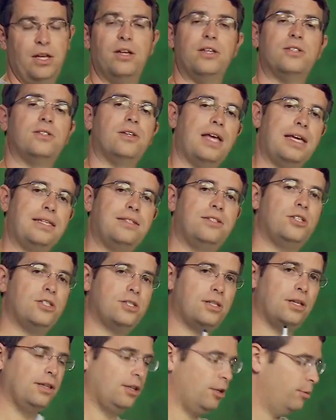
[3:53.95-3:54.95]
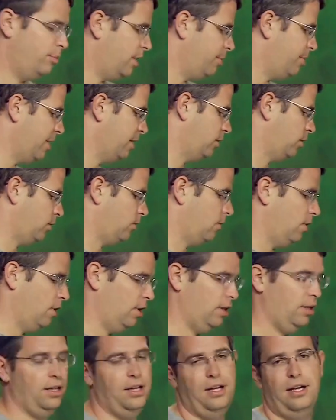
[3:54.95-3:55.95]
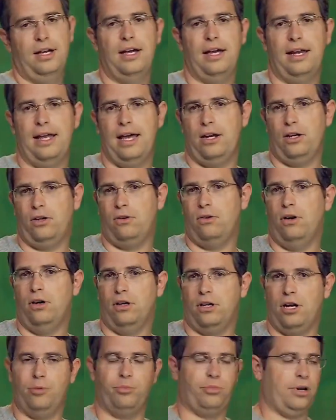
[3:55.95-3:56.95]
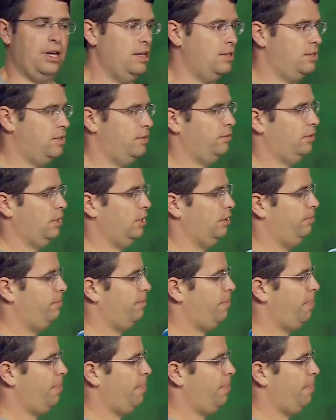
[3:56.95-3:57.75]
So that's just a little bit about the crawl and how to crawl comprehensively.